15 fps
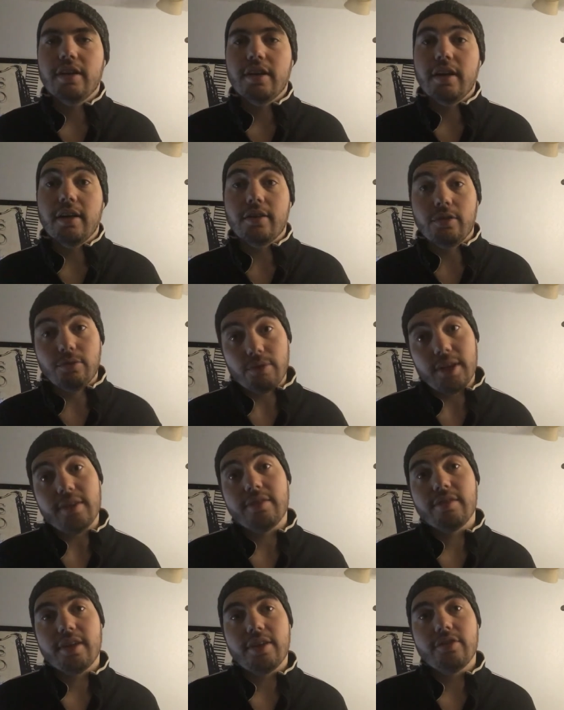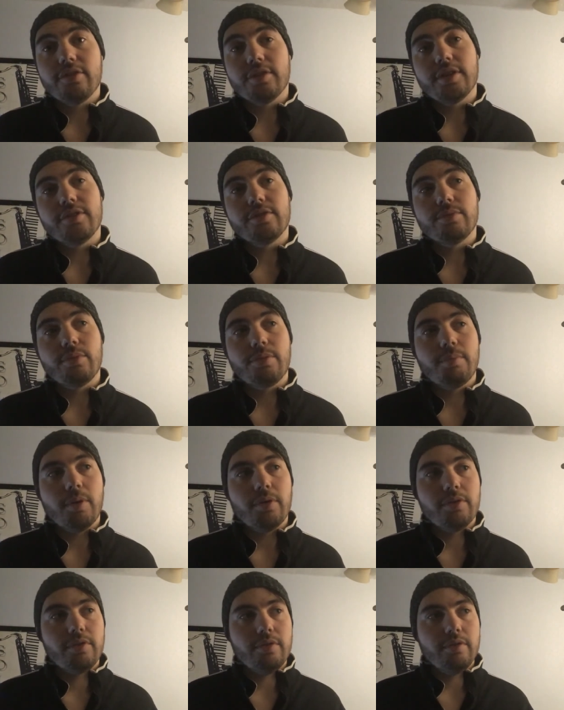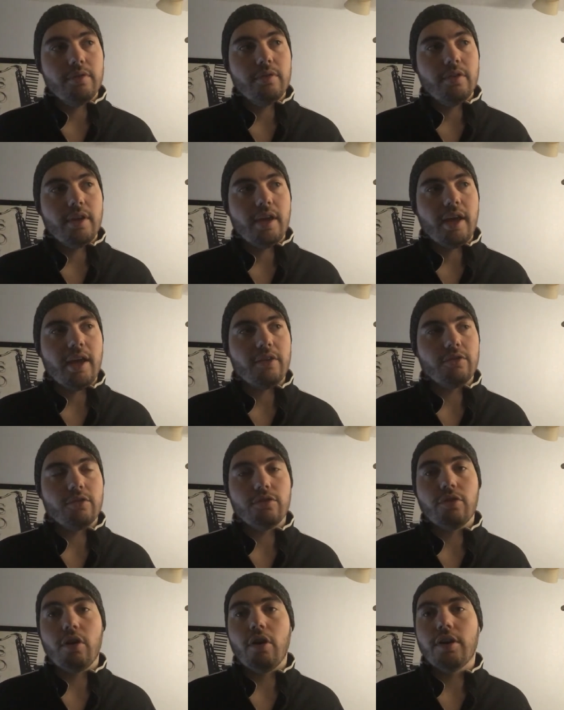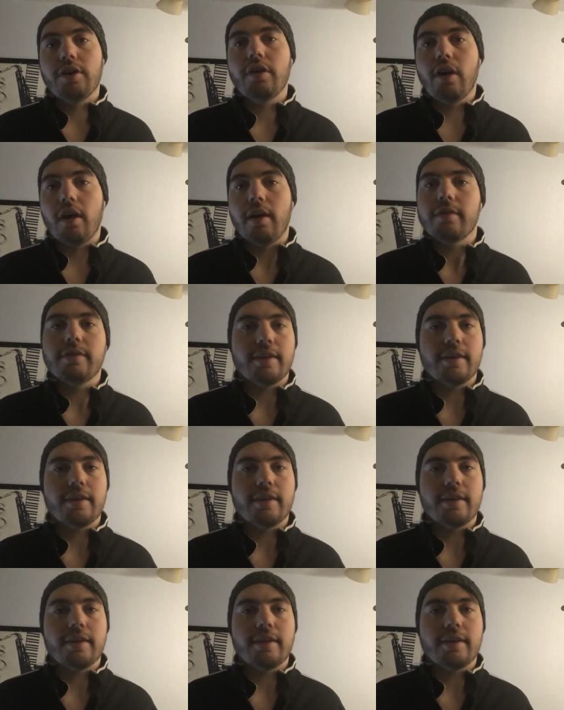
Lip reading: a great stage list with both hazards on and off.